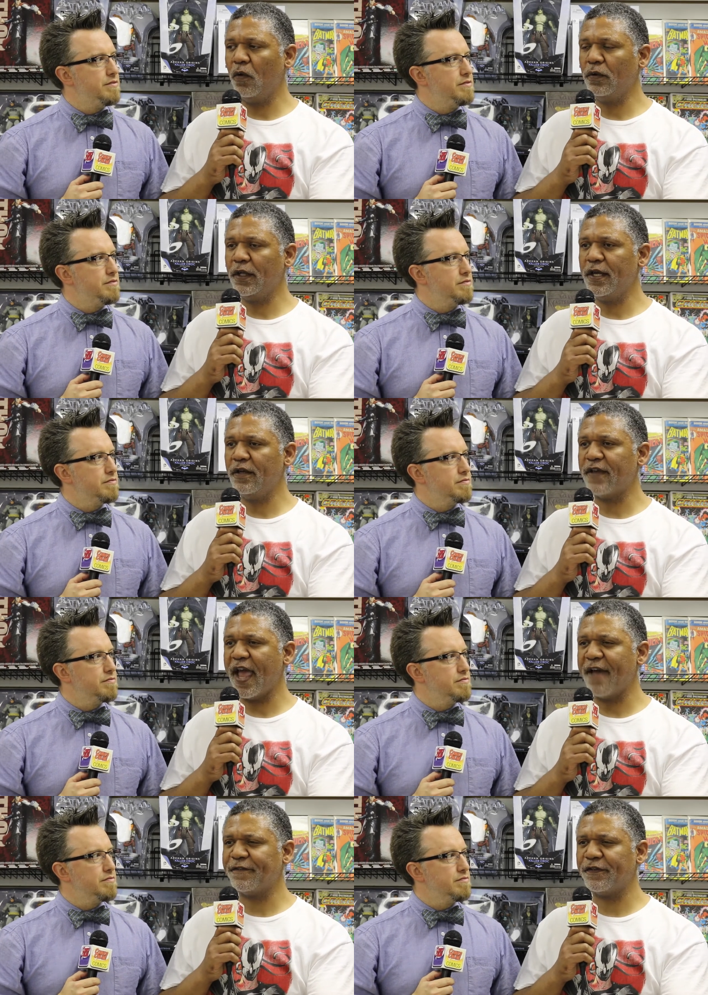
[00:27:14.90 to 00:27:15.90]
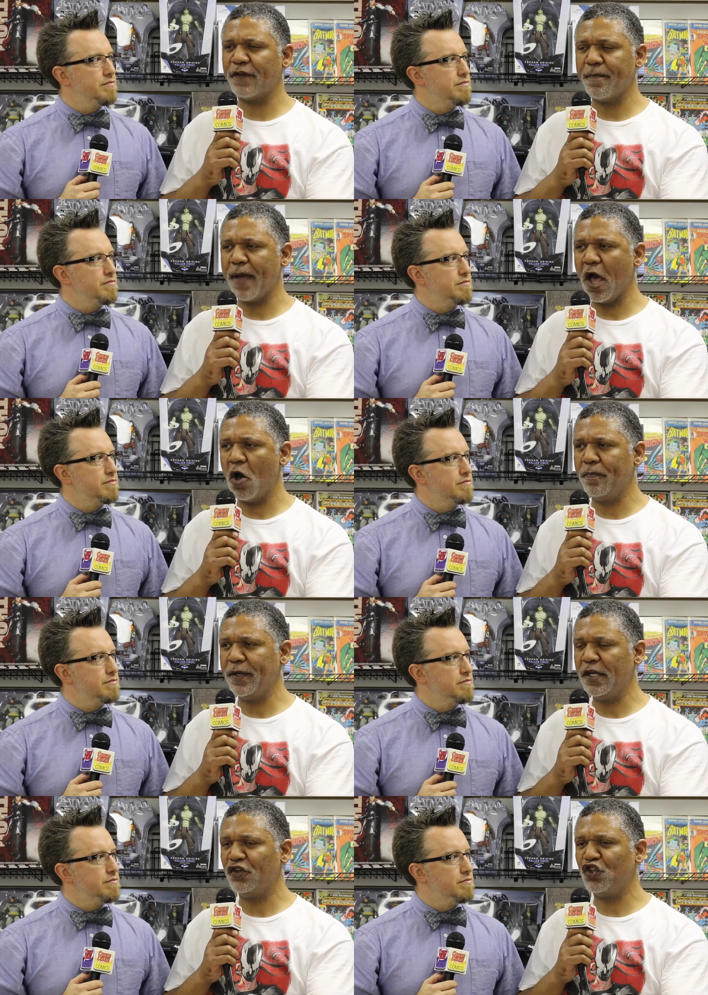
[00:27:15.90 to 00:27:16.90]
Speaker 1: only to have to somehow
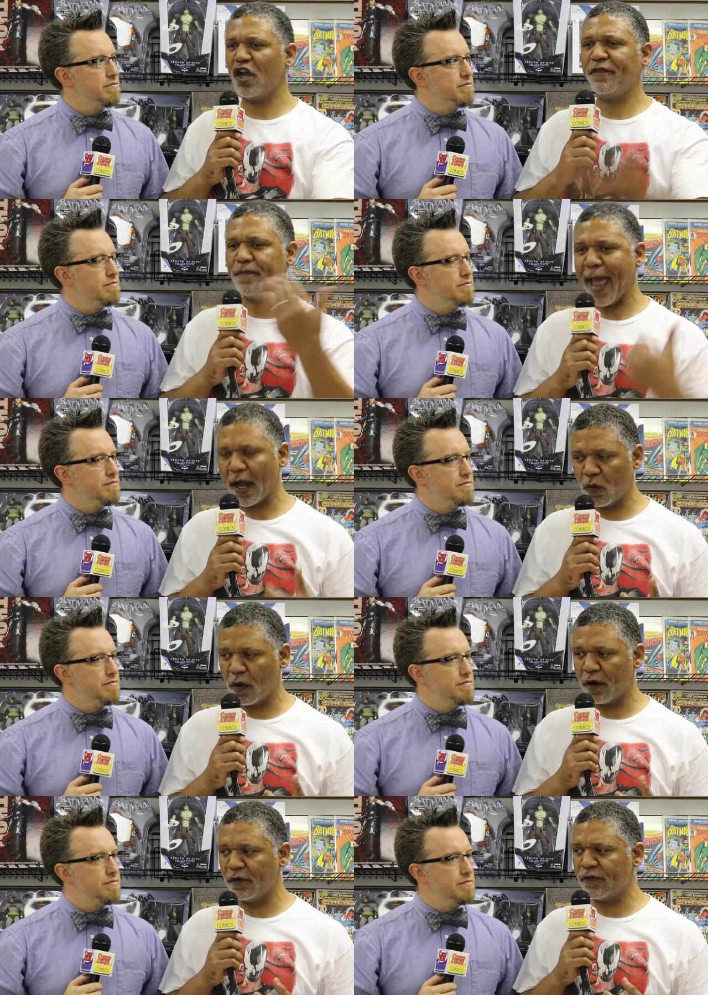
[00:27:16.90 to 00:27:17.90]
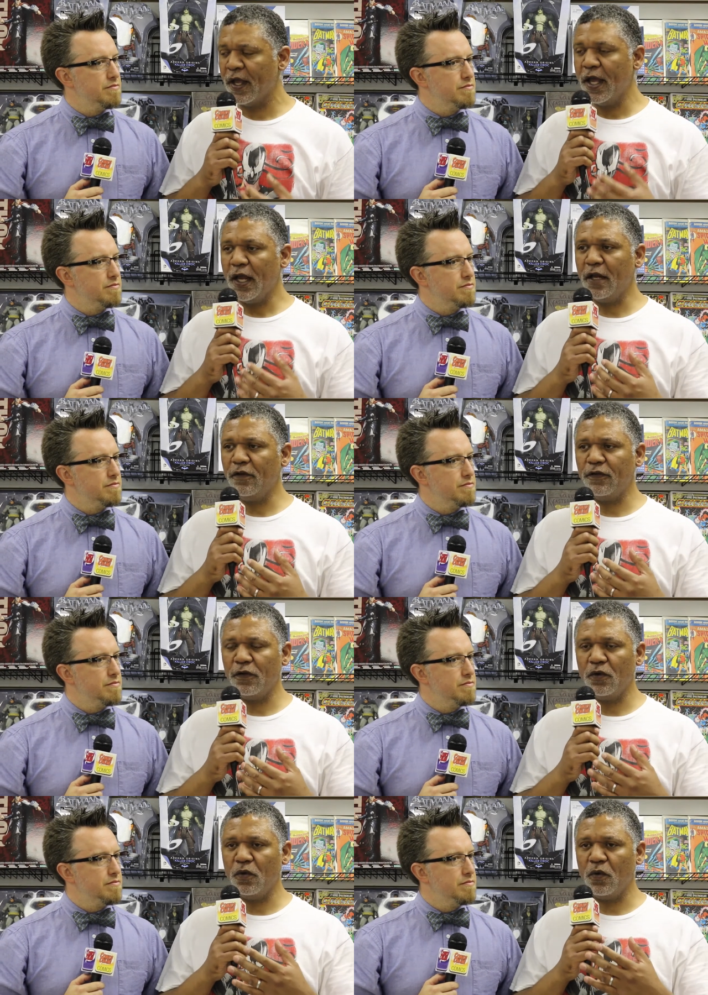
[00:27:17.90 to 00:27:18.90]
be shoved backwards
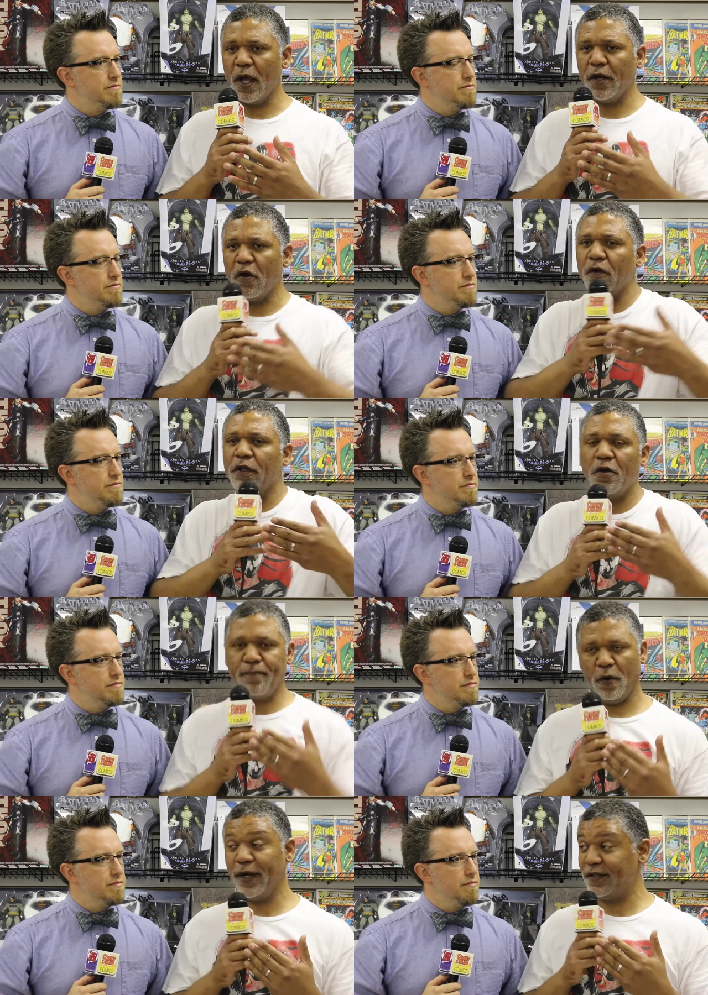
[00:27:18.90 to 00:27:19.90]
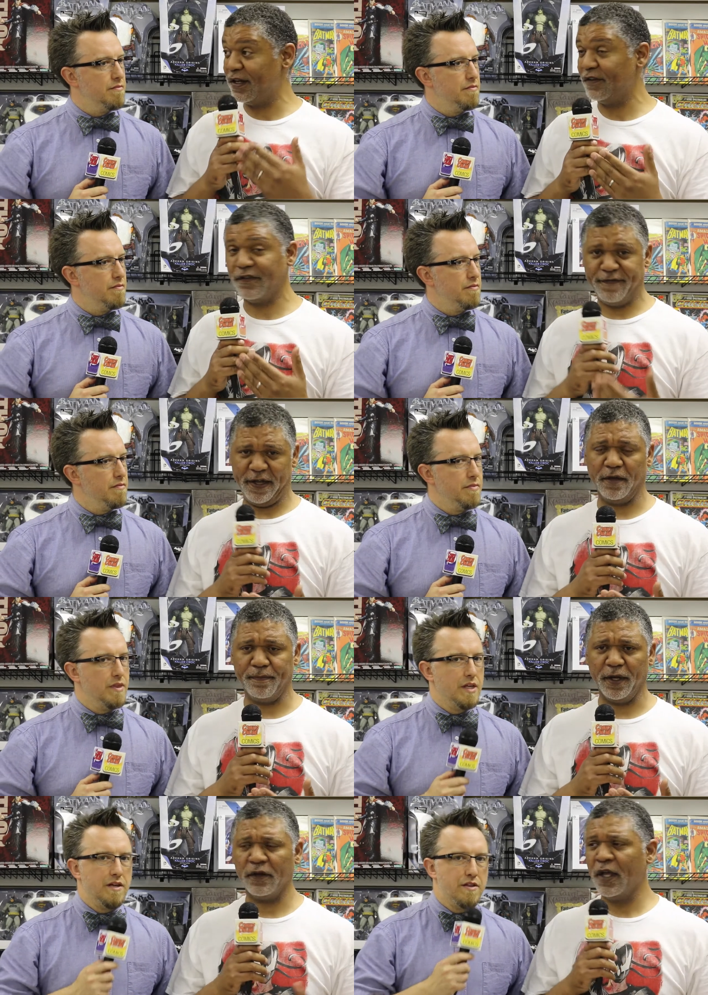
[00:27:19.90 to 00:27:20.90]
into an earlier point in his
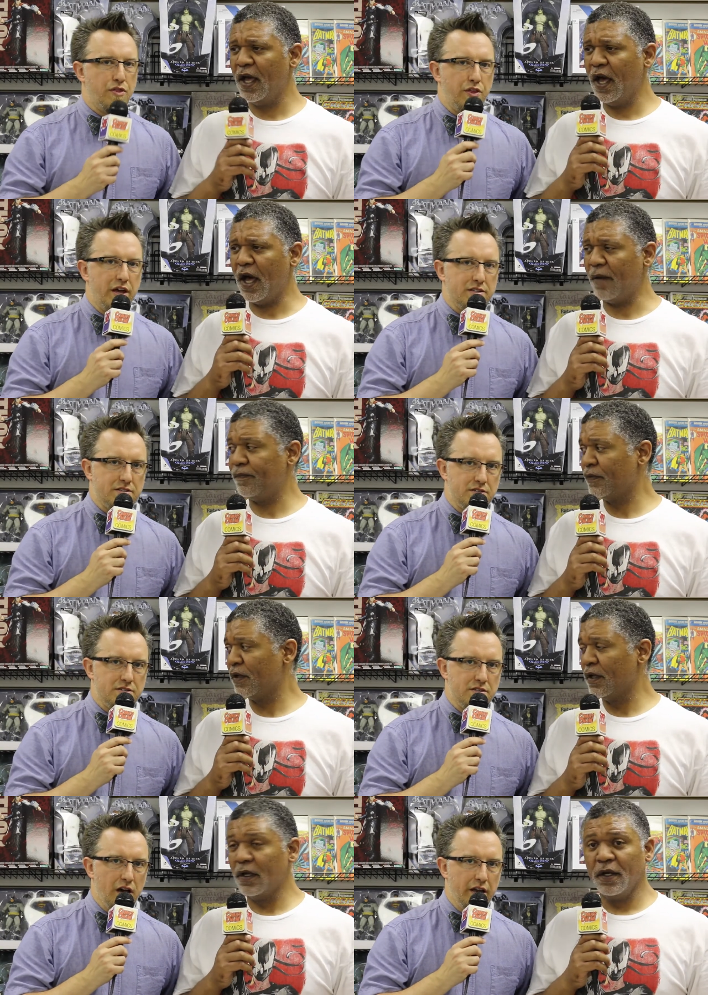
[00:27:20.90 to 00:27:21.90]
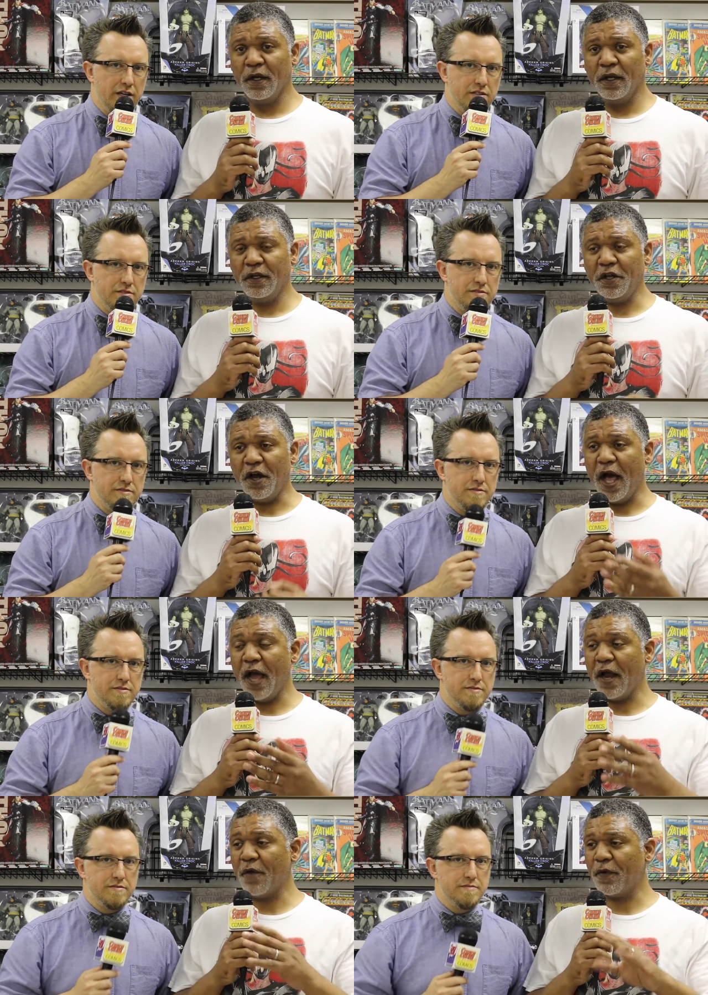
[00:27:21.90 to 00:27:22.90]
development.
Speaker 2: Thanks, Quesada.
Speaker 1: You know,
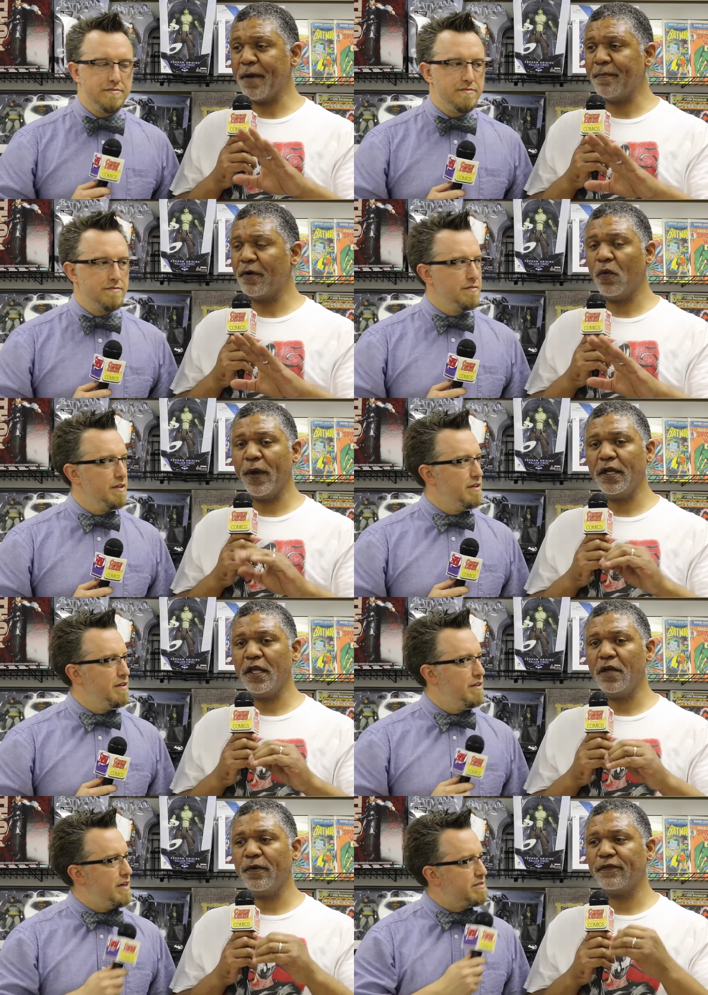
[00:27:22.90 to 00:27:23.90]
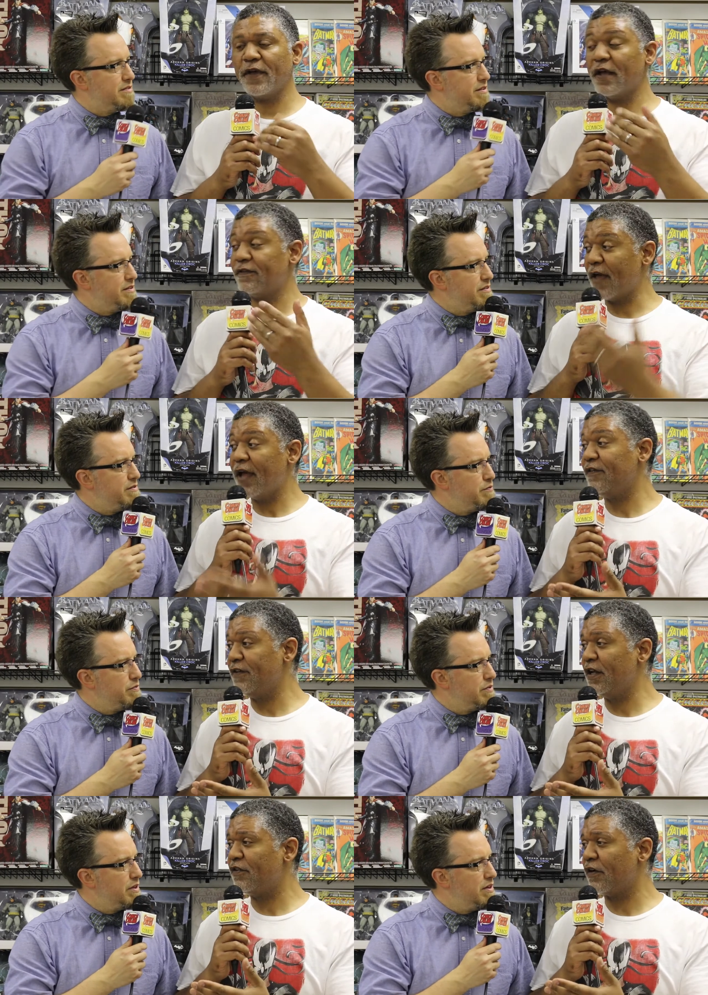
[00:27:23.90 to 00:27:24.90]
I remember when he was a science
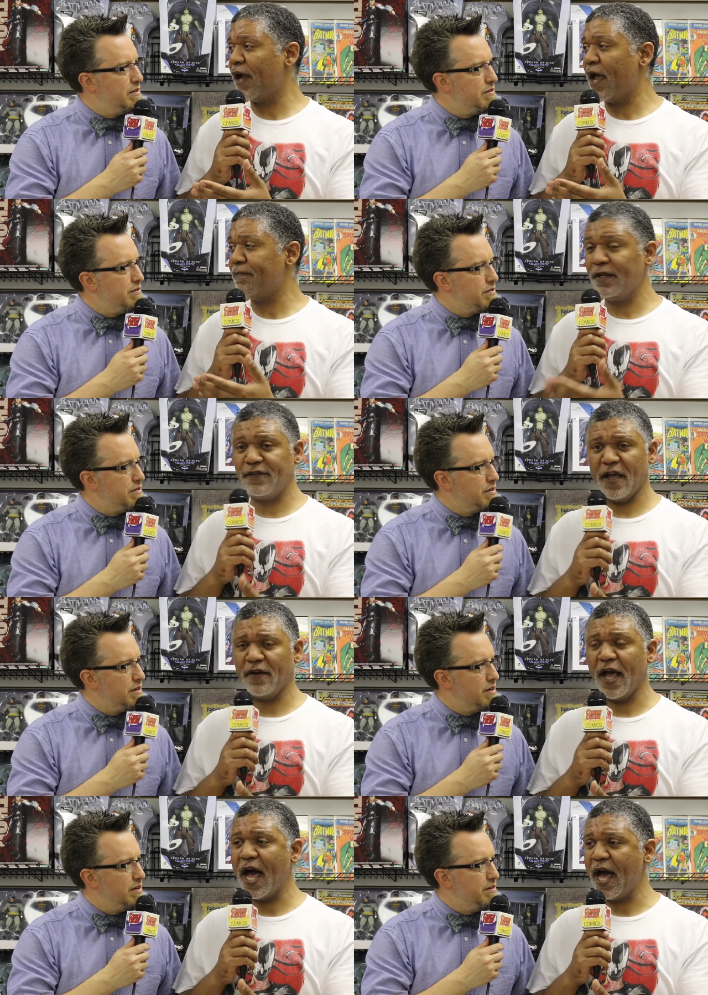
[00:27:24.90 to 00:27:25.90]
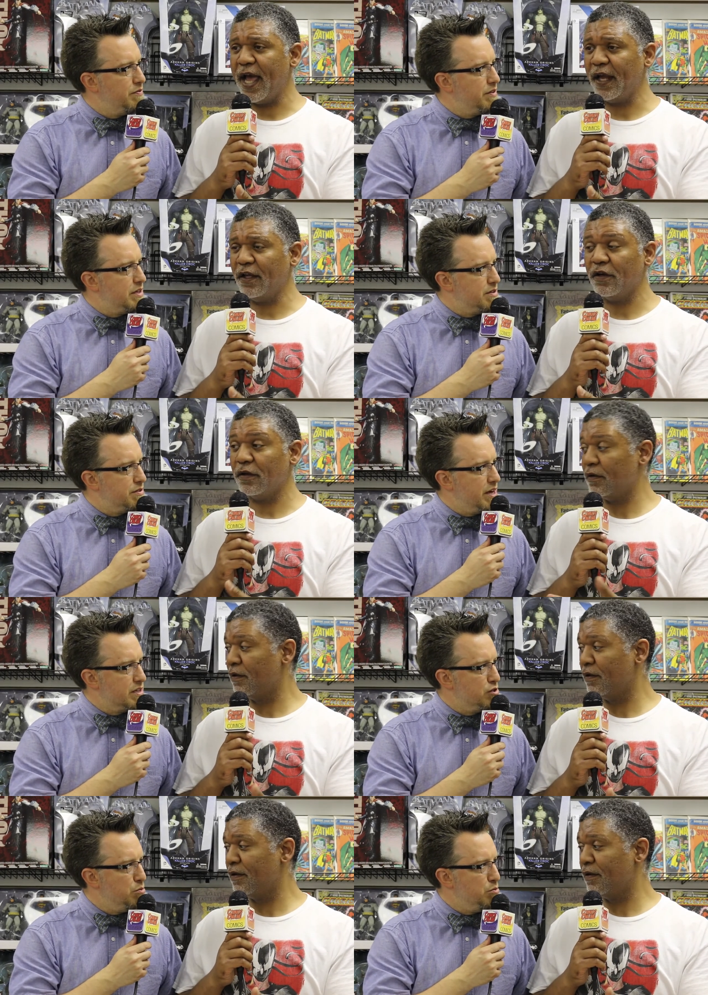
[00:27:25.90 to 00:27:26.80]
teacher at Midtown High.
Speaker 2: That's a thanks,